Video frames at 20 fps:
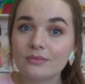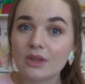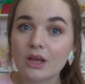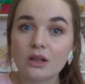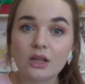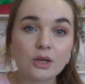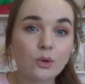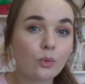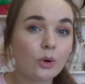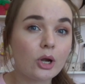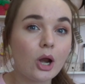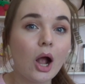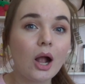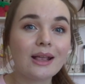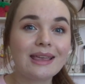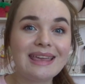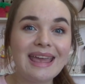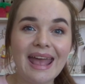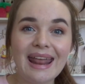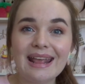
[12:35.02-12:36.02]
Like, we're
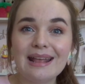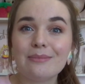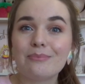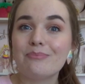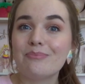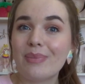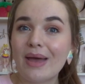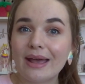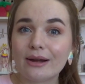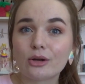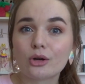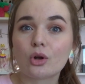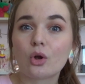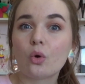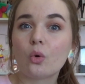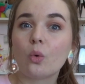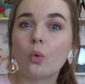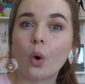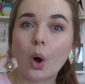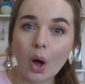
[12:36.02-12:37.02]
not getting better
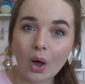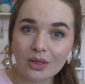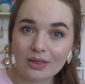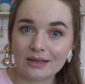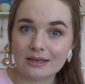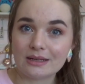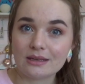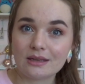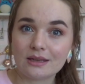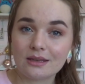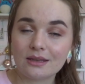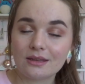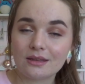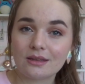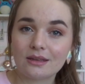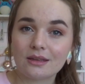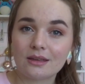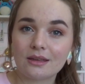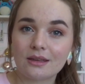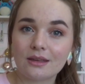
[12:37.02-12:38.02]
quality.
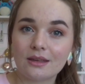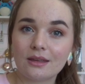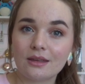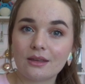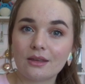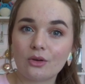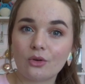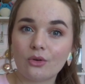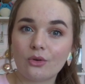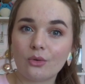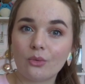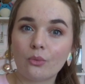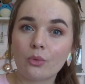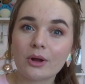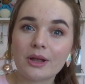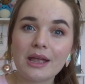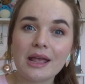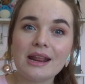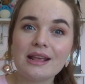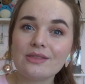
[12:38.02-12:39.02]
We're
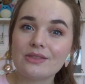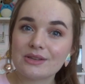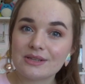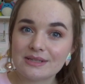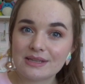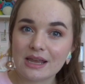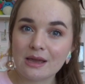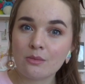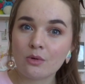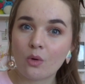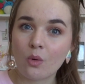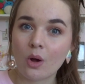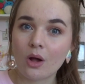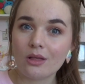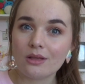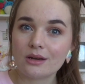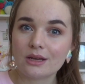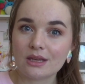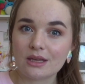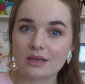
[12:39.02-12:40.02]
getting the same
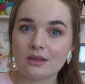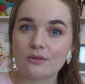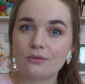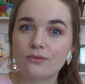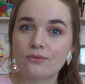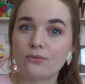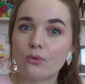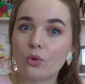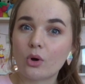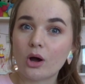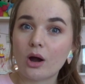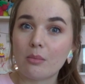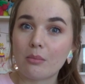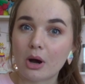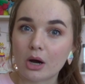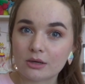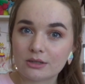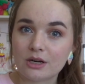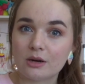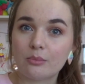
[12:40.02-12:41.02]
quality for a
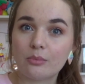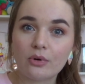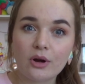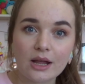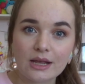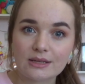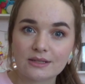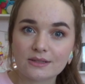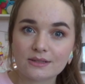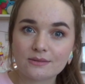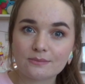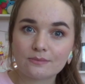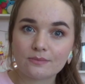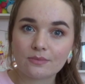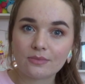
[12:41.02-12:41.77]
marked up price.